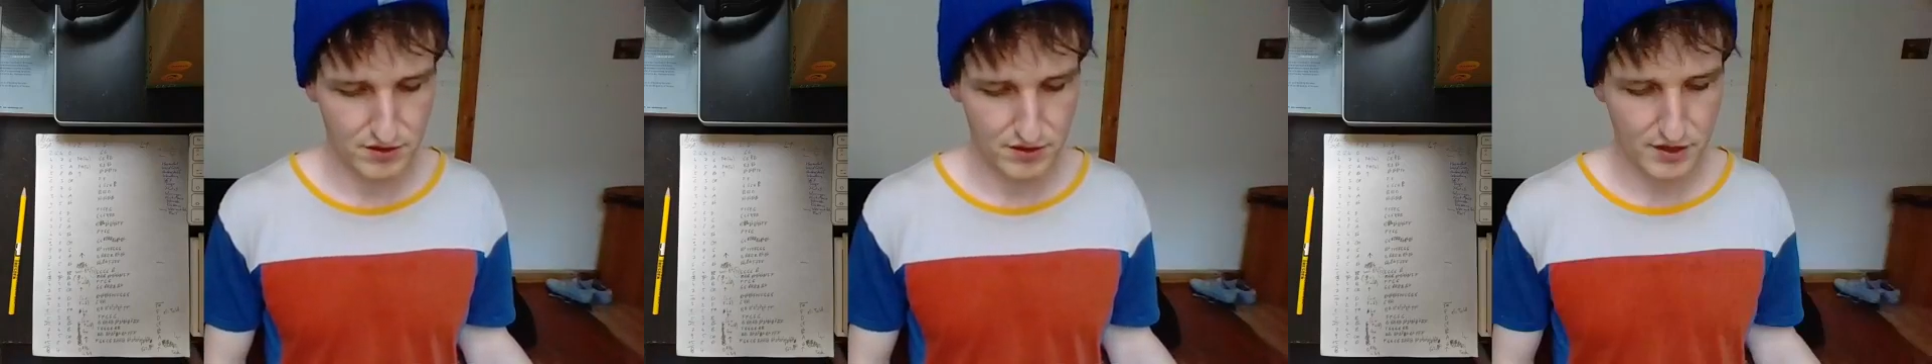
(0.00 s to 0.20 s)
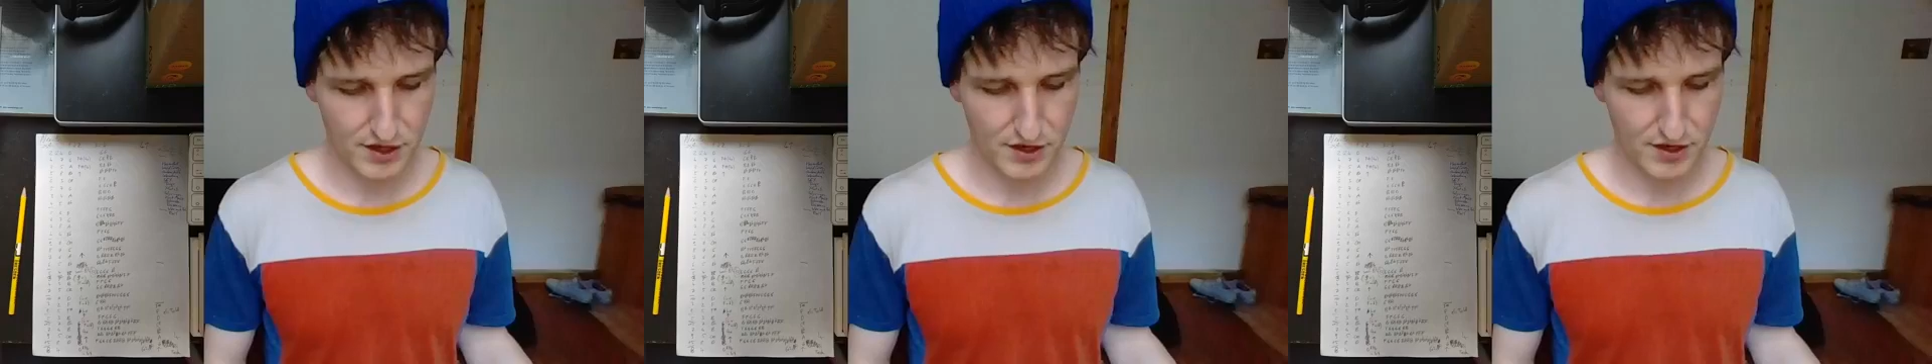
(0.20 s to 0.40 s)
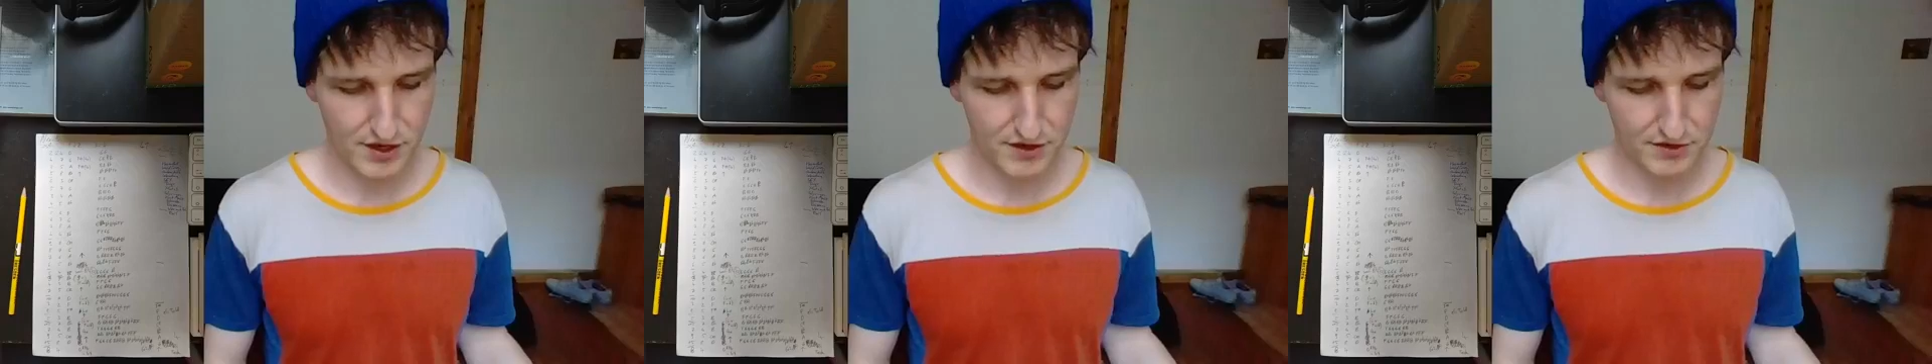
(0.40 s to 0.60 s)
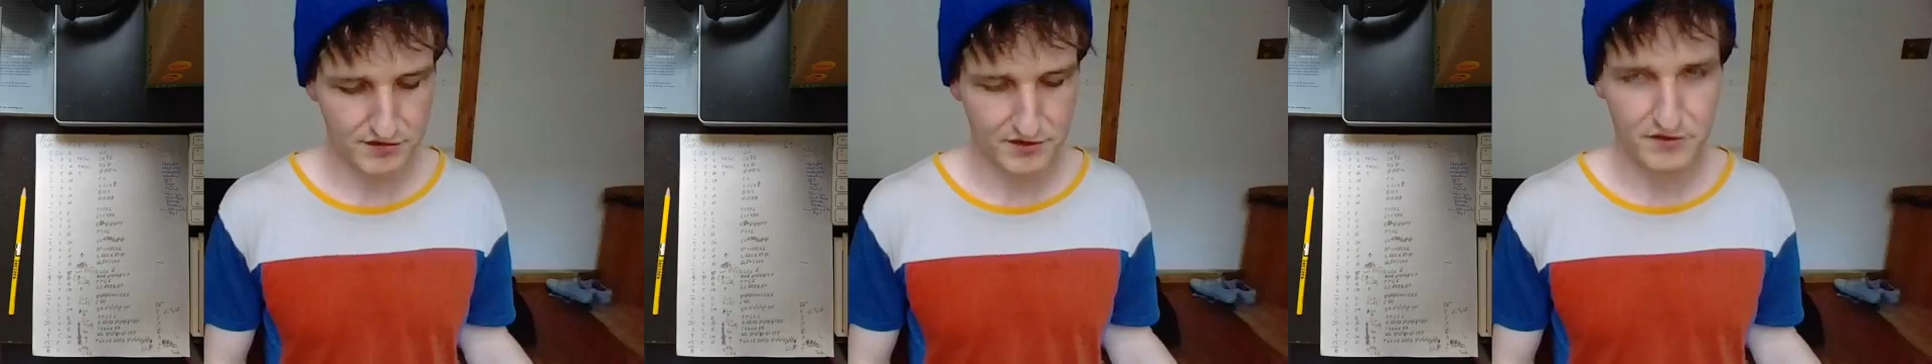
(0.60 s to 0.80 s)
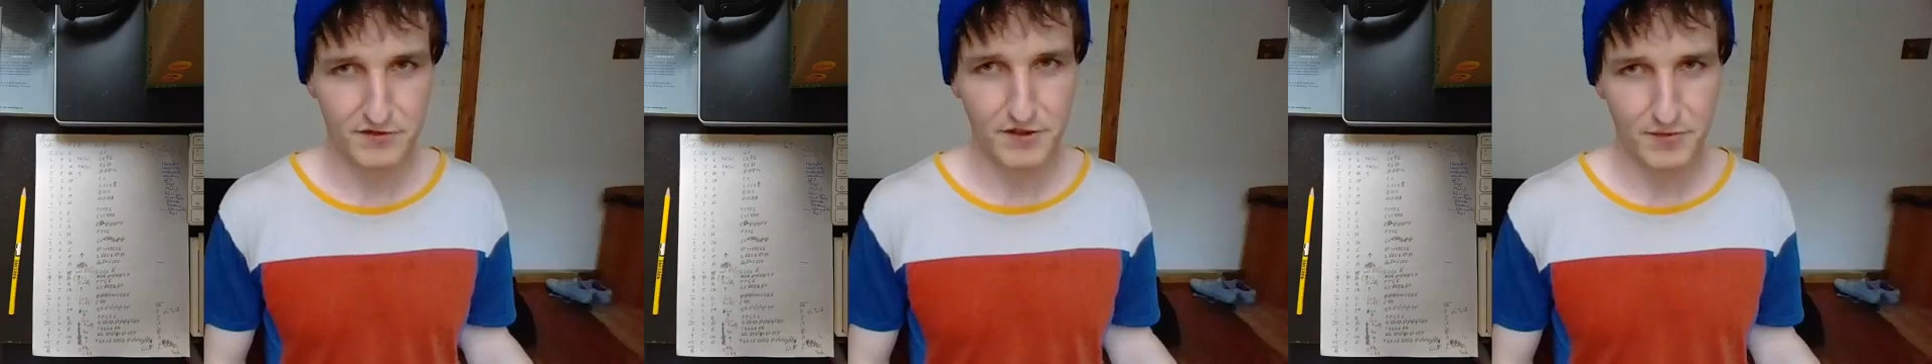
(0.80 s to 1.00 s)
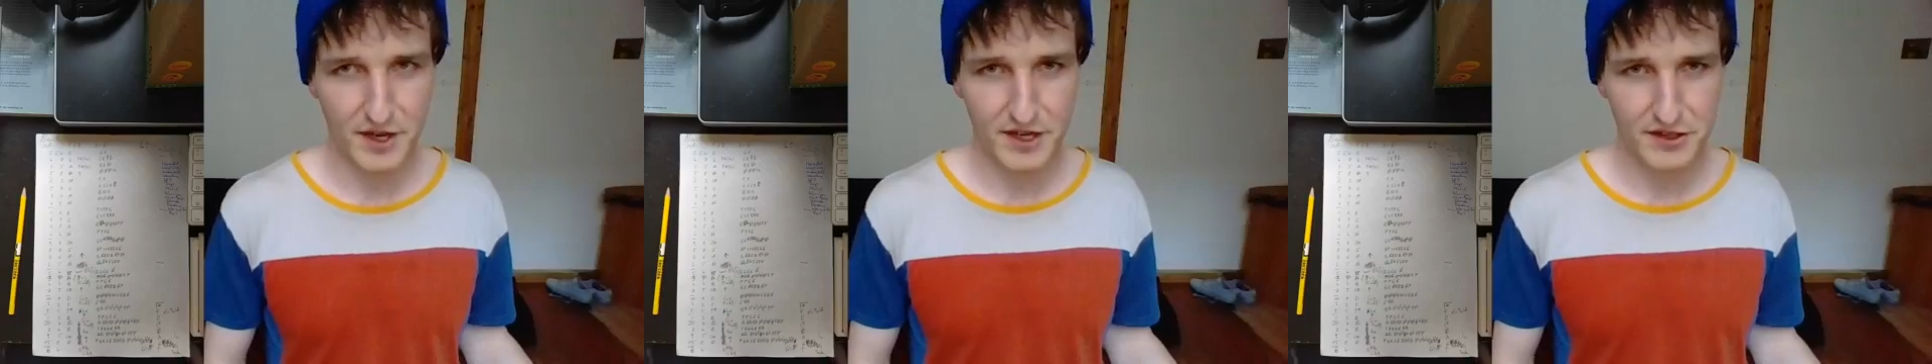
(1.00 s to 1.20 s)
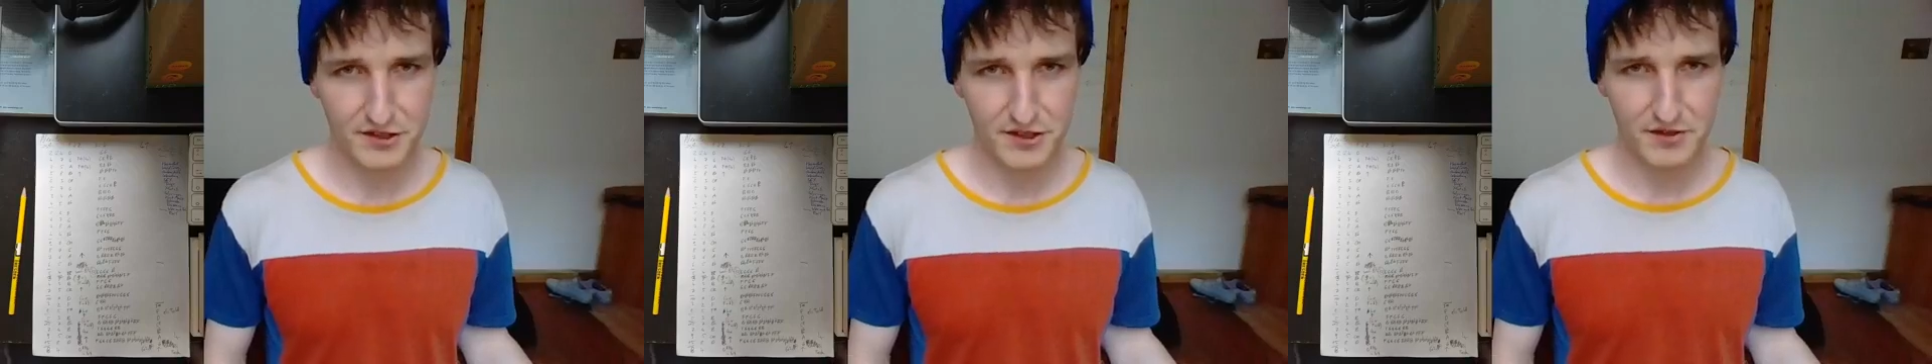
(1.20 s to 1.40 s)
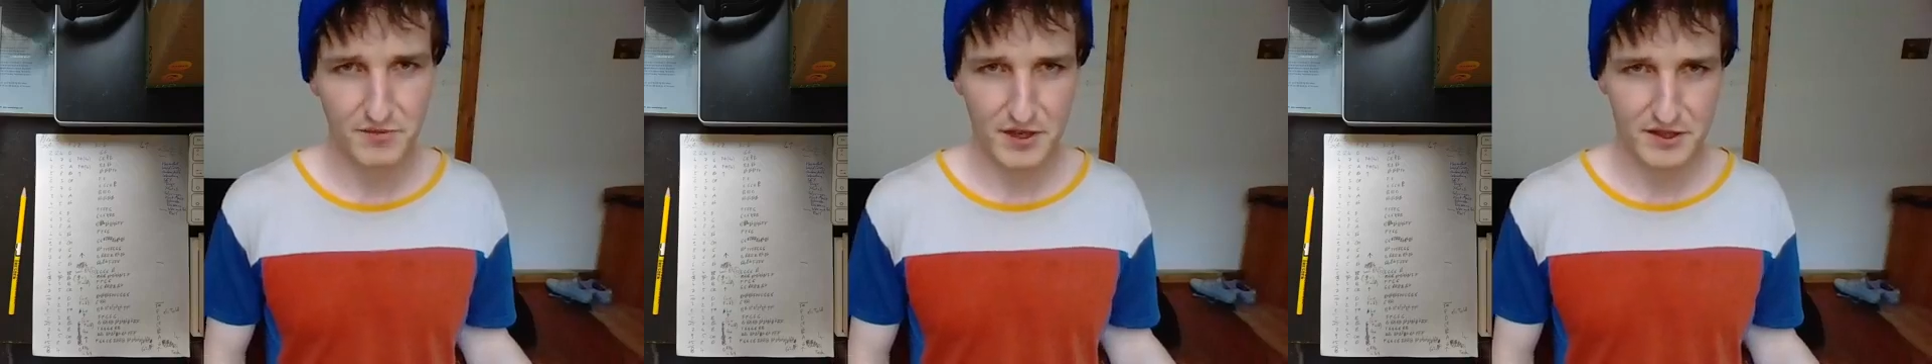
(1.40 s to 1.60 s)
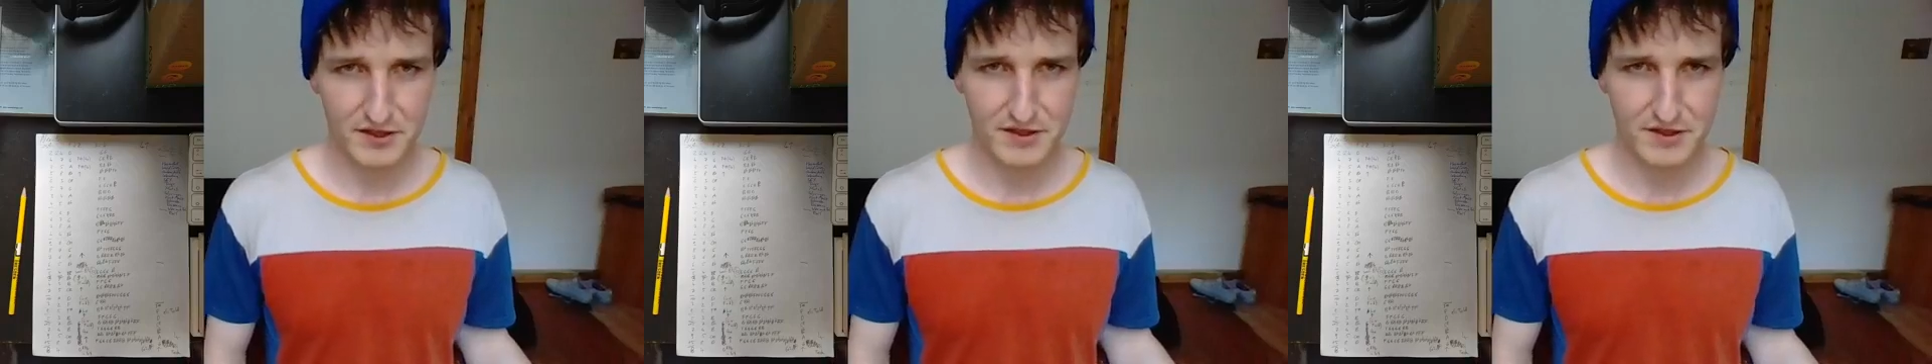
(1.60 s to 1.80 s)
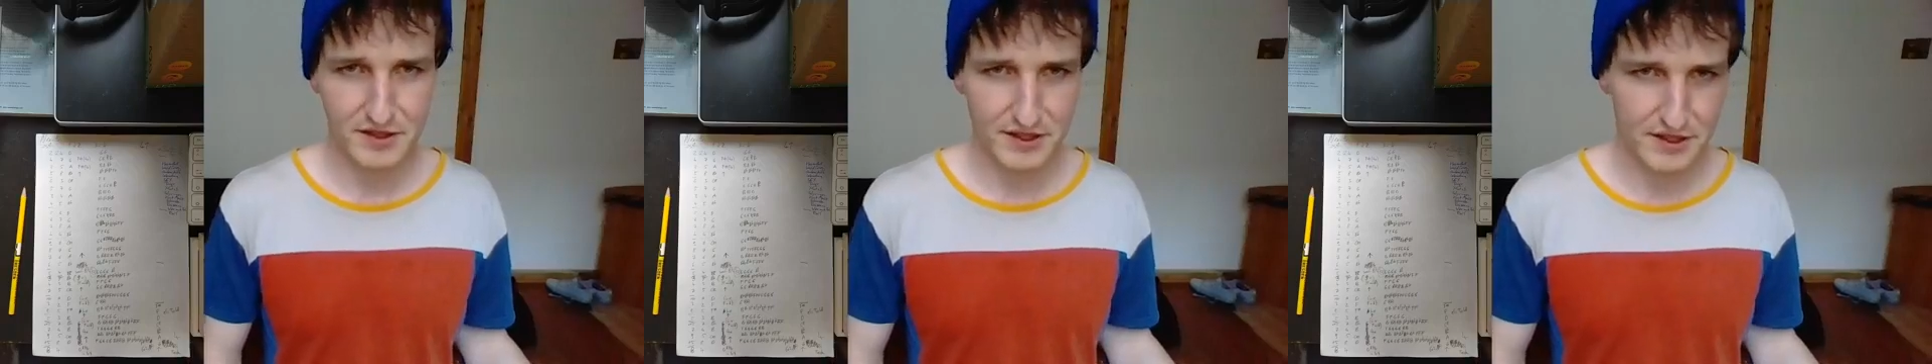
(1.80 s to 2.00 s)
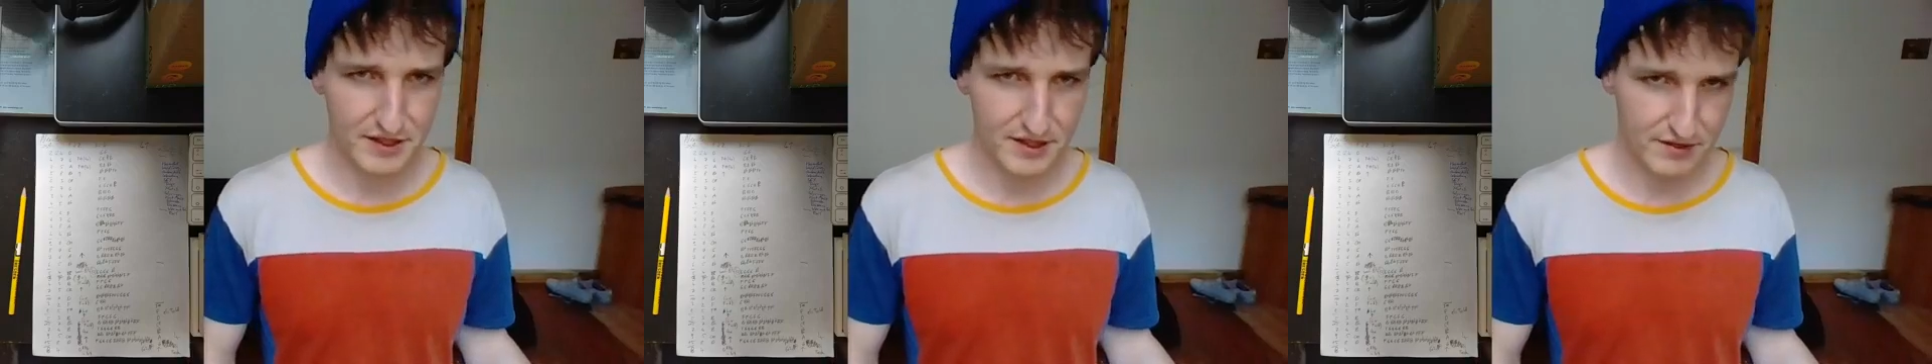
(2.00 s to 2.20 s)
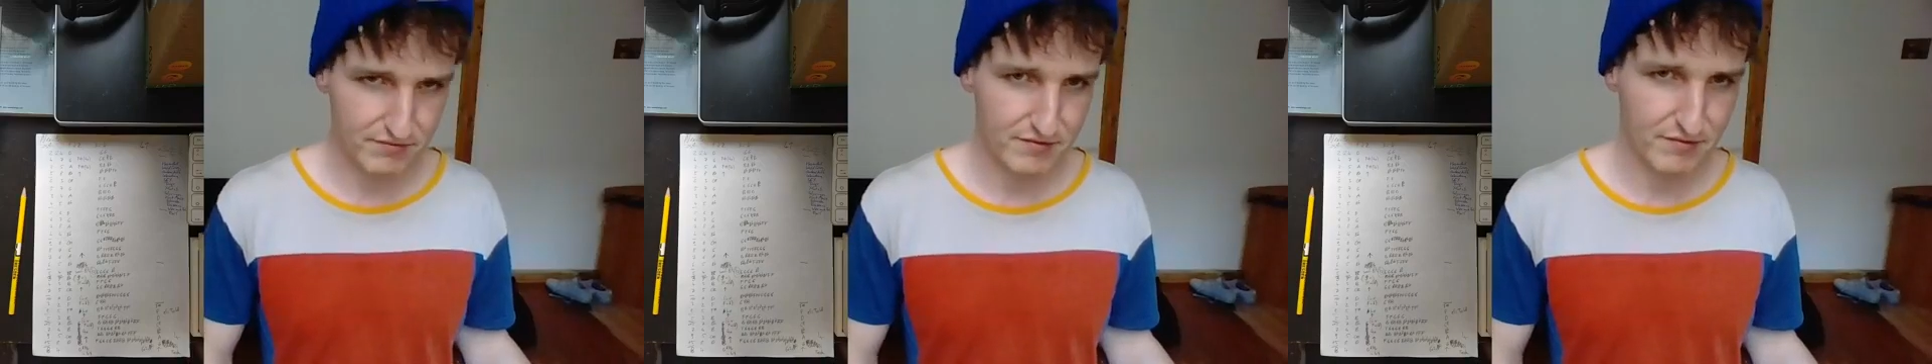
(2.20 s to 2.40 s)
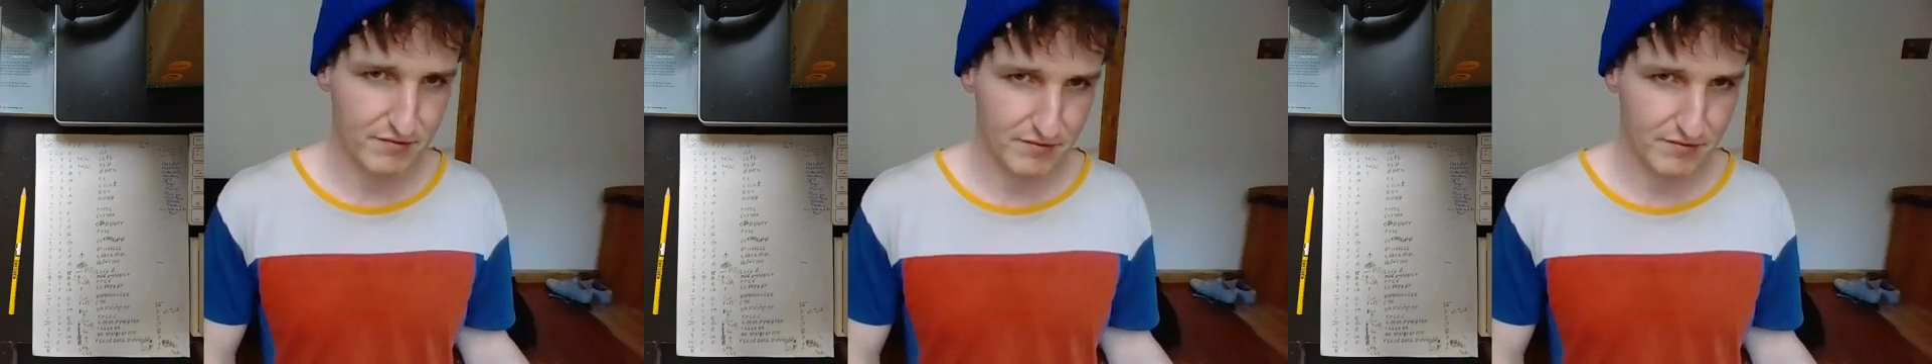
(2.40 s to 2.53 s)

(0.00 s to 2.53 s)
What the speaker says: a lot of information, but still